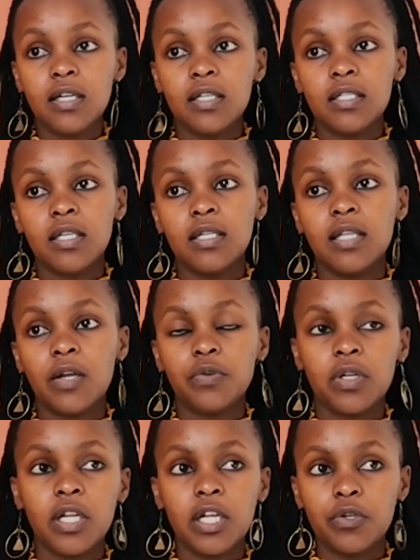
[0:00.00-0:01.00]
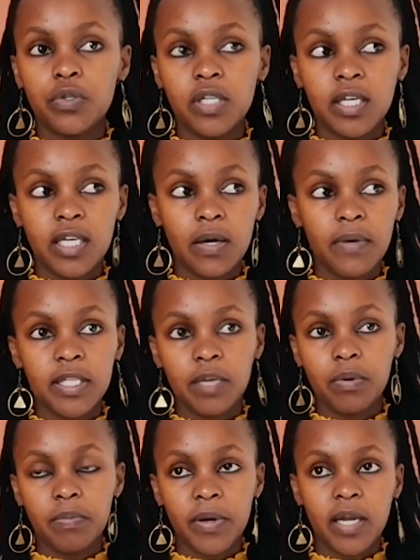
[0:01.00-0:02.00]
This that we needed to stay here while they
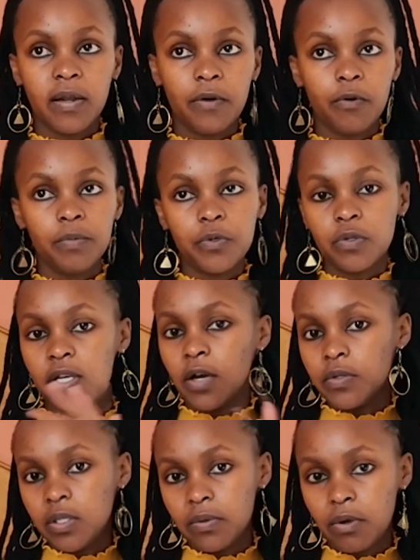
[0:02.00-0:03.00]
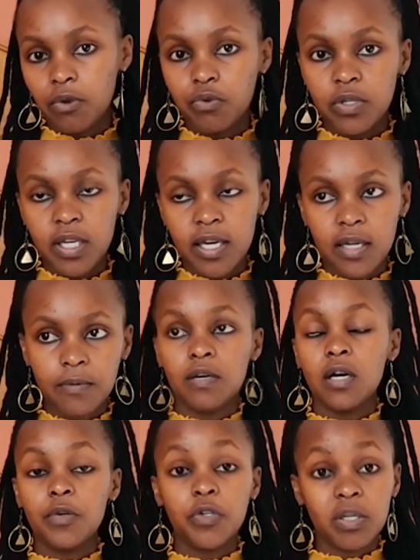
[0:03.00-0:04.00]
prepared our rooms to the houses we were going to stay at.
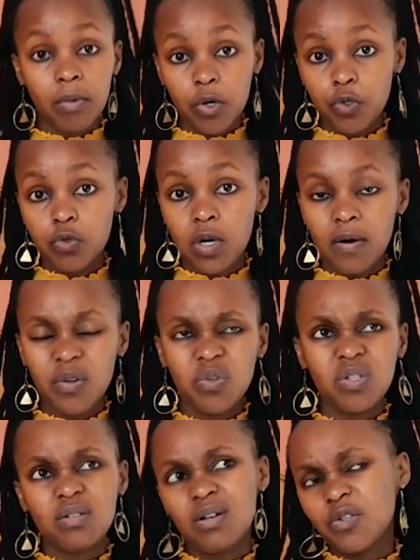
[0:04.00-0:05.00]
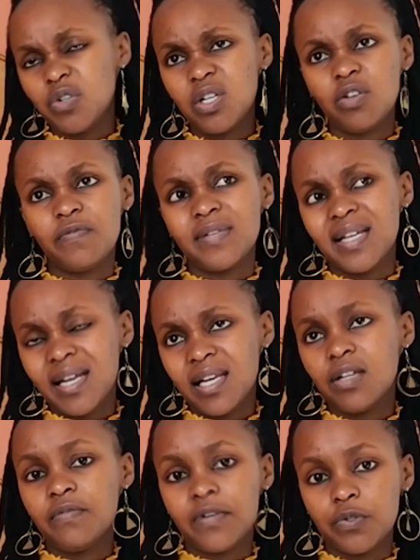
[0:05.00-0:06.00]
It was about 2 hours. It was actually
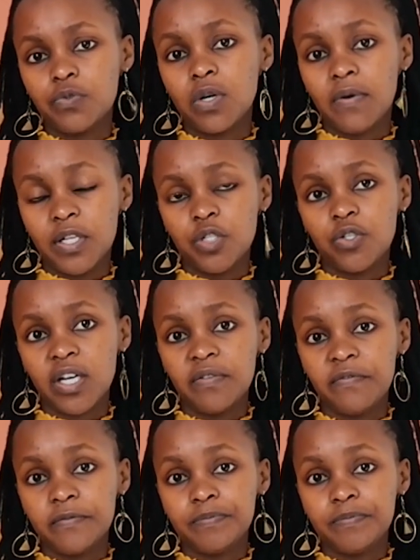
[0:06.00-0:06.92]
slightly over 2 hours drive.